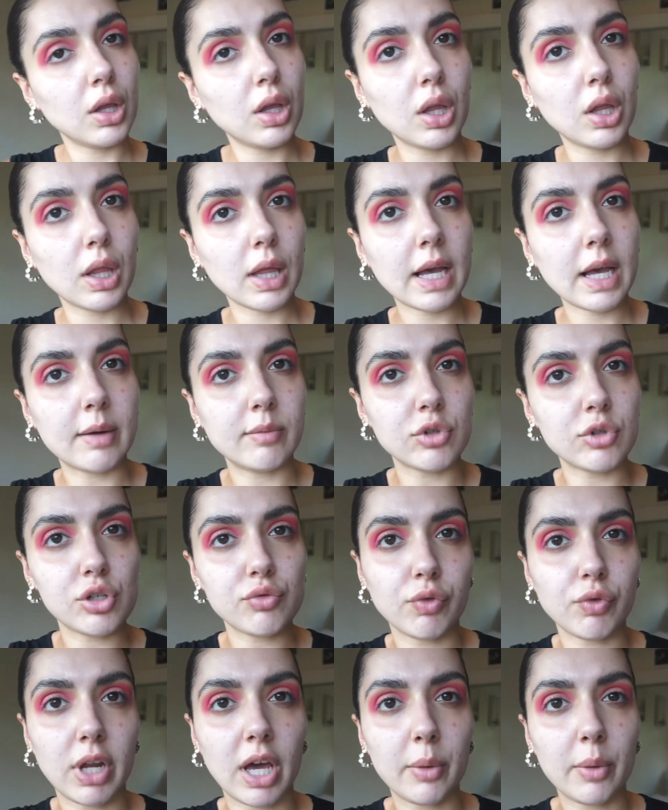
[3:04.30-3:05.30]
Camera just
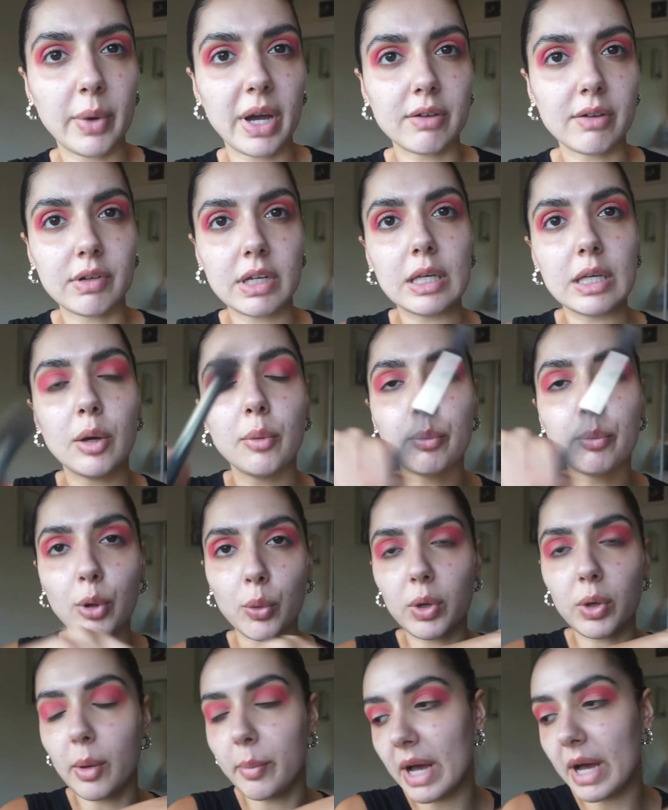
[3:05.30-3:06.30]
run out of battery, but
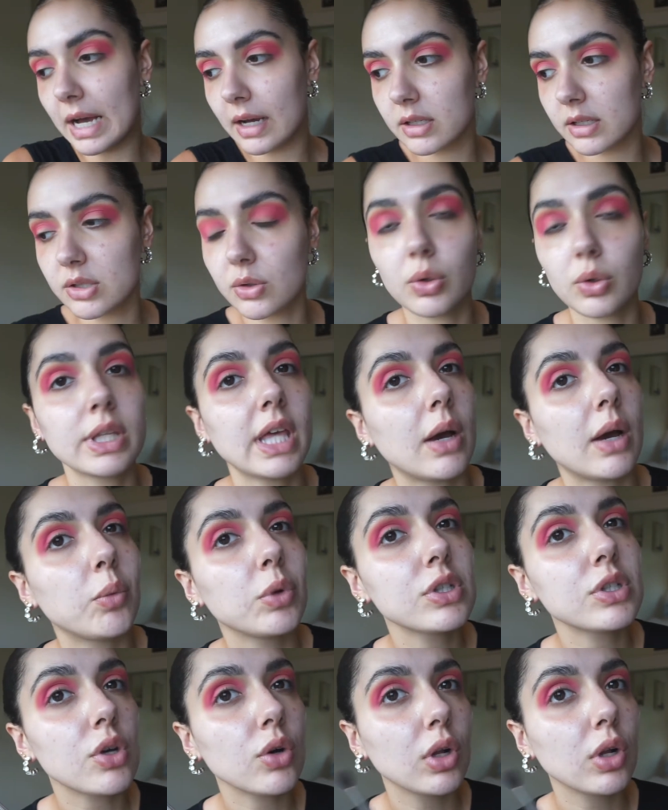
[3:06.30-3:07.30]
we are back. So yeah,
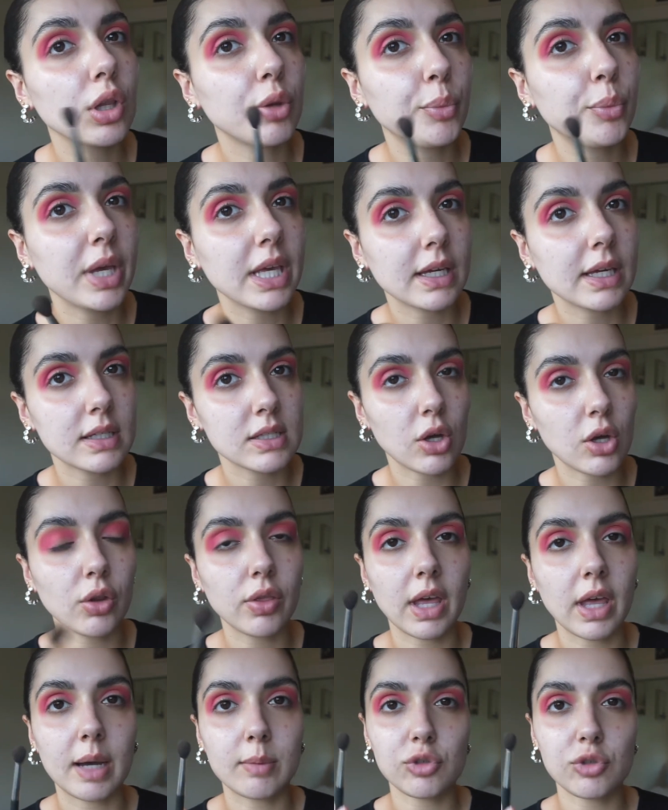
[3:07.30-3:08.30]
once all the pink is on
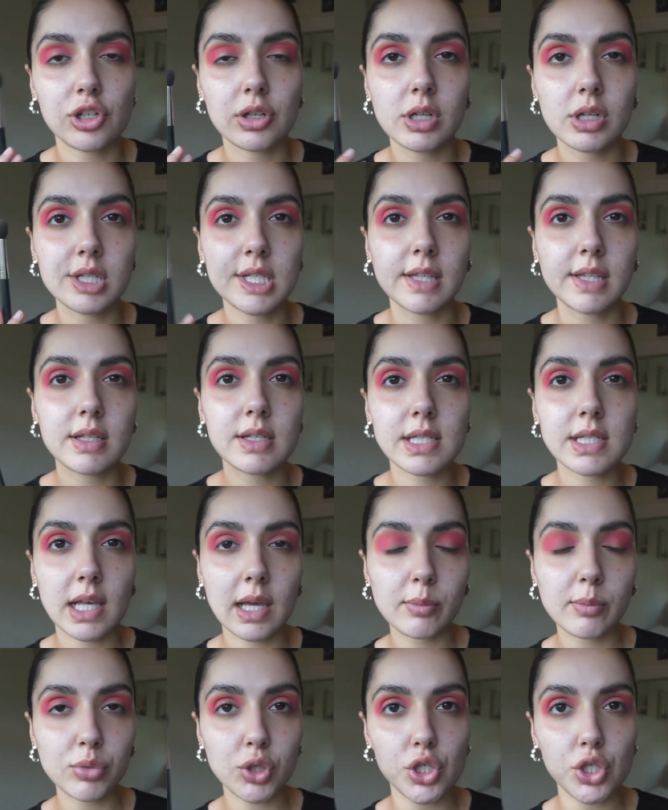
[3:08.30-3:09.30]
there, I'm just going to take the
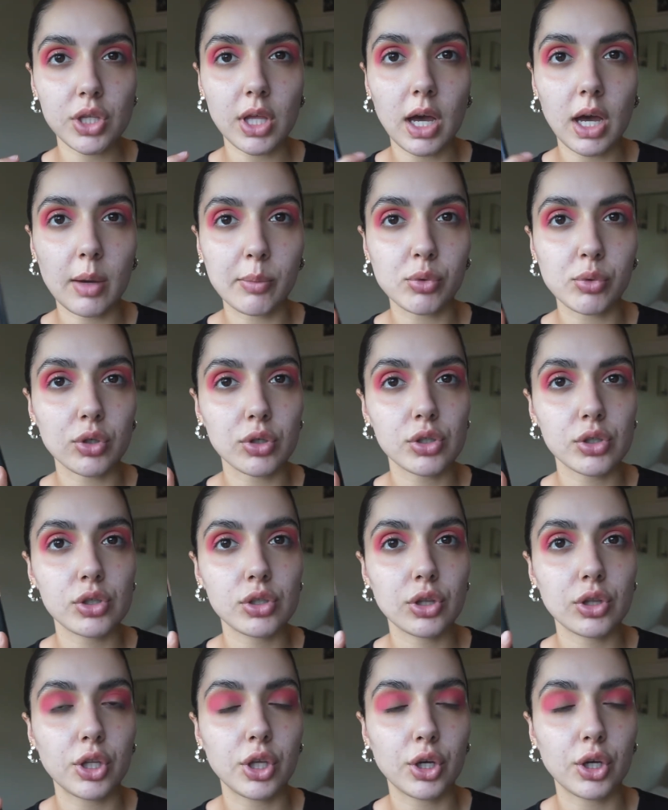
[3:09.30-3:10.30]
same brush that I
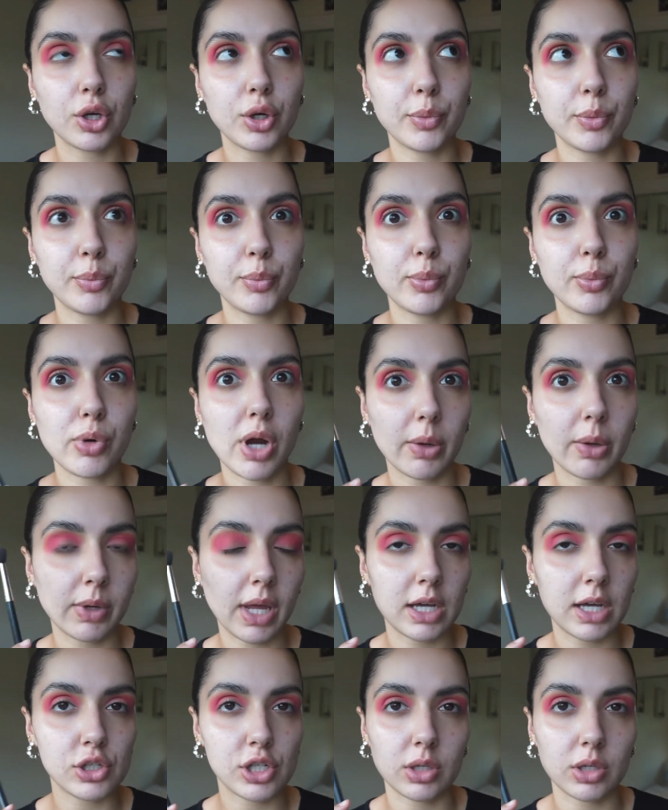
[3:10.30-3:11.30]
brushed the brown
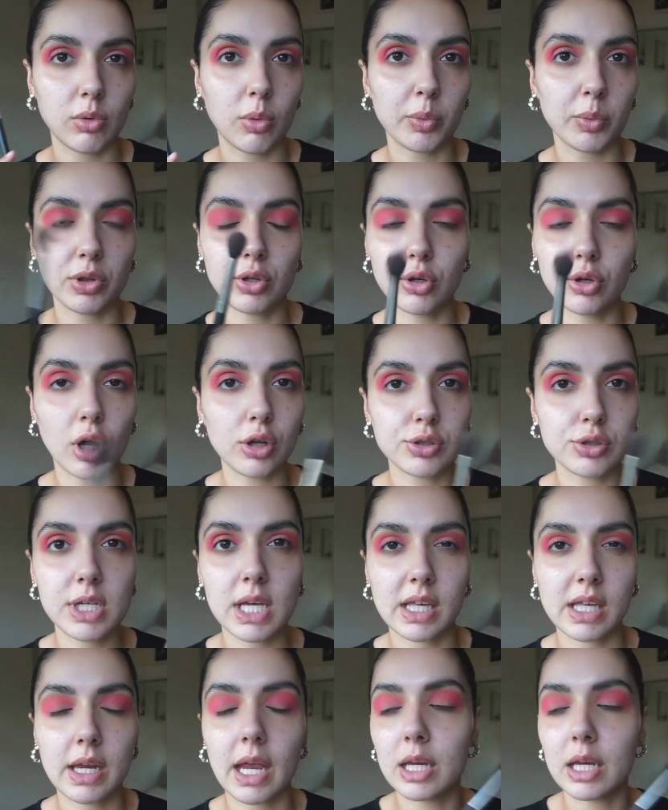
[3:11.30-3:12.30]
eyeshadow on with, not
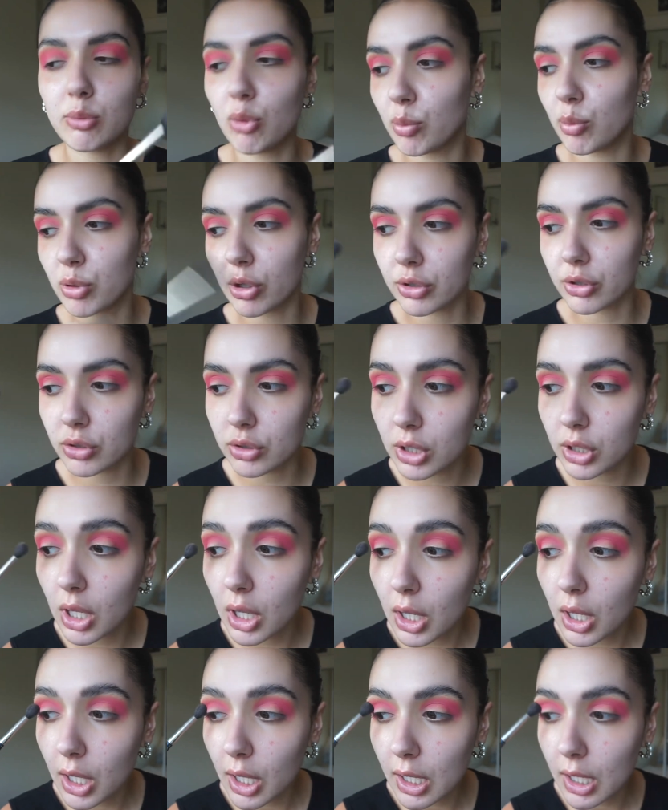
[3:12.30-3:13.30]
taking any more product,
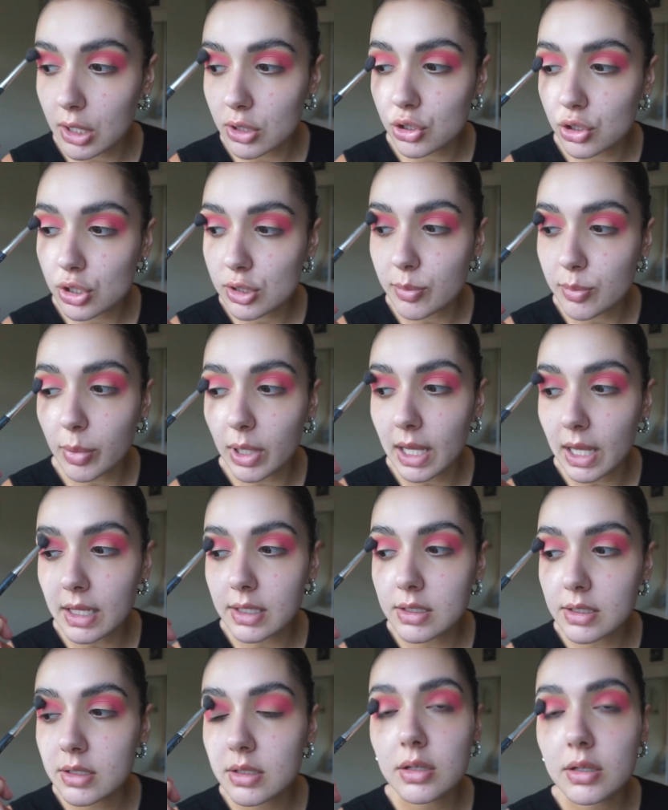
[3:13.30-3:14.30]
and just
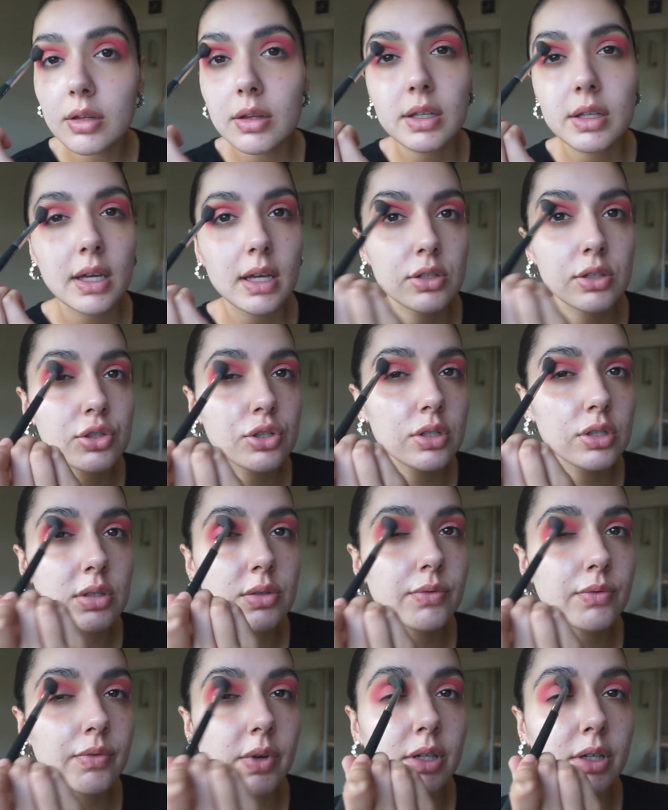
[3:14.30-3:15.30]
blend the edges
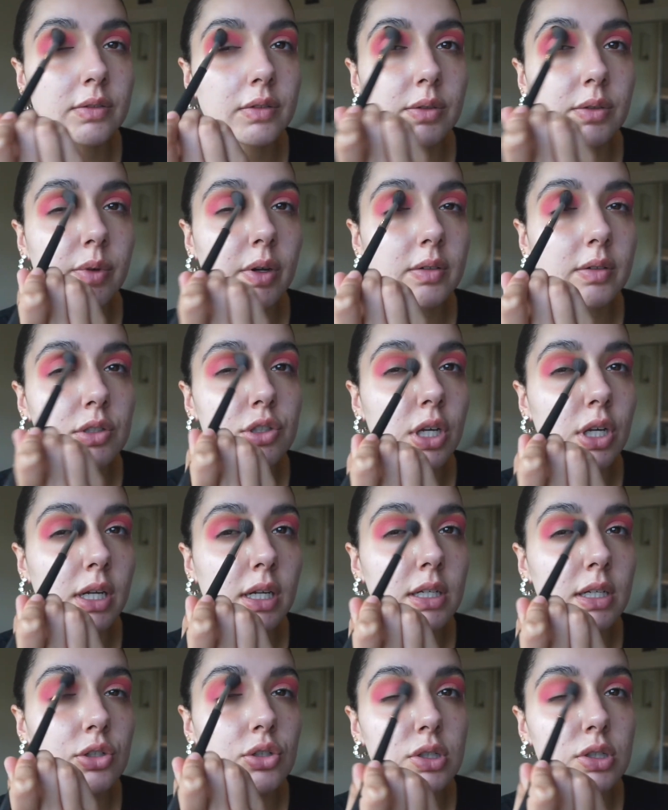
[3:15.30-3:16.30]
very, very
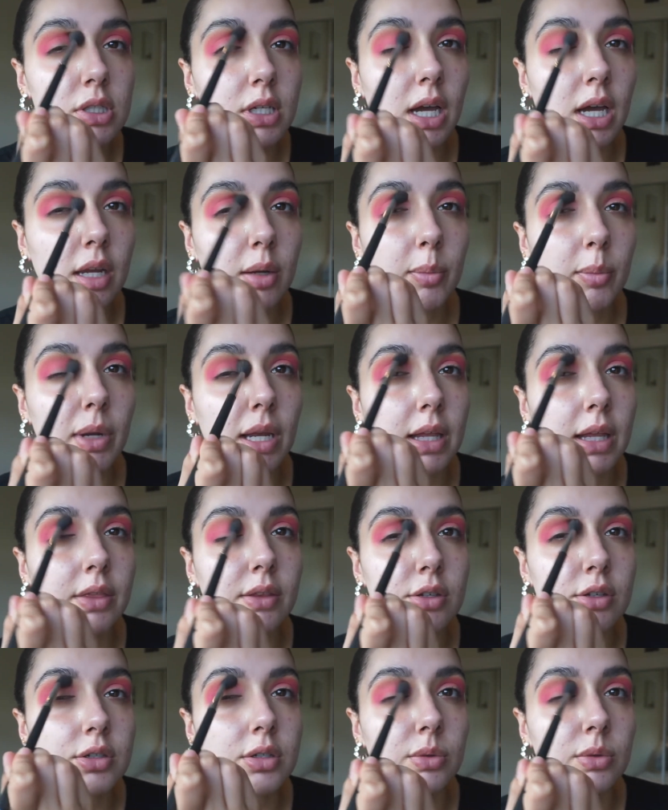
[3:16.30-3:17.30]
gently, just to kind of blend
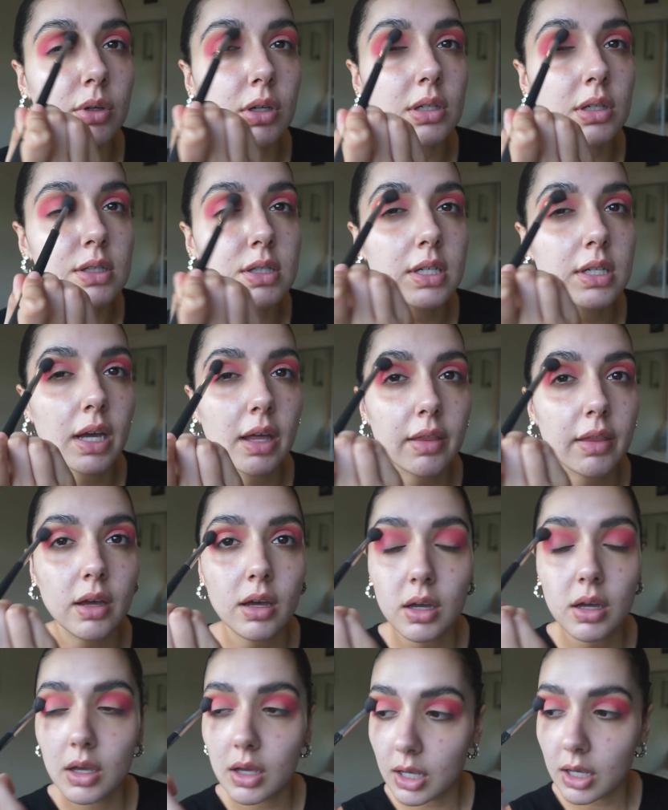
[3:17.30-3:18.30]
the two colours together
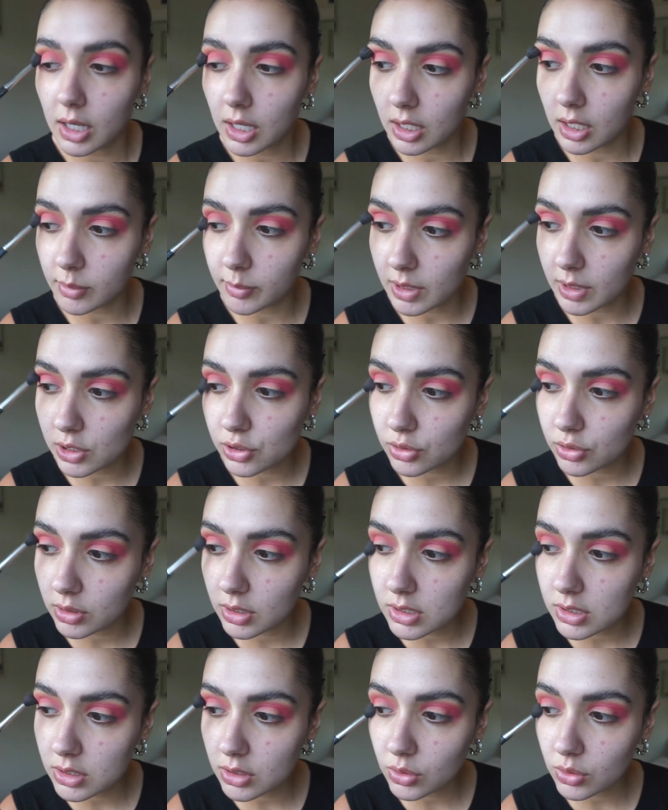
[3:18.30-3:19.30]
and make sure
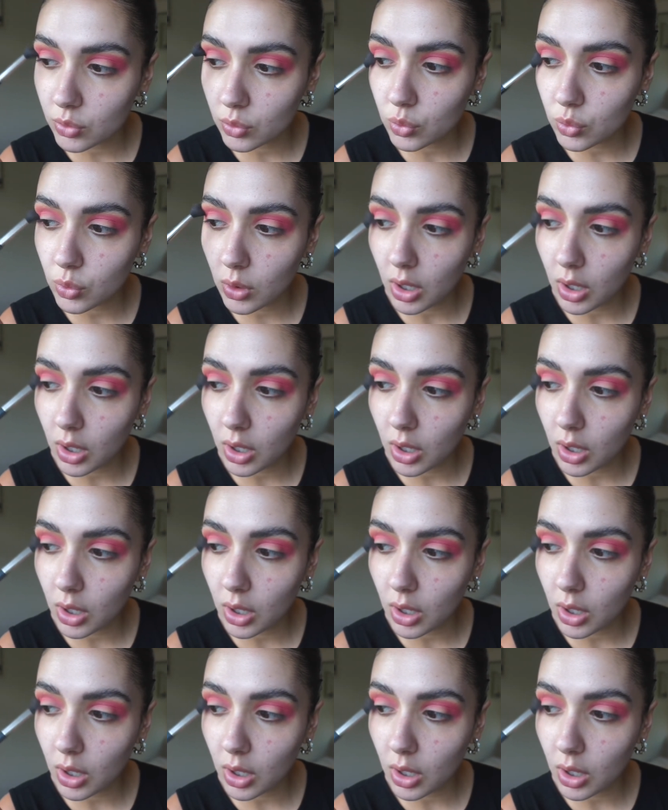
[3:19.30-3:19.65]
there's no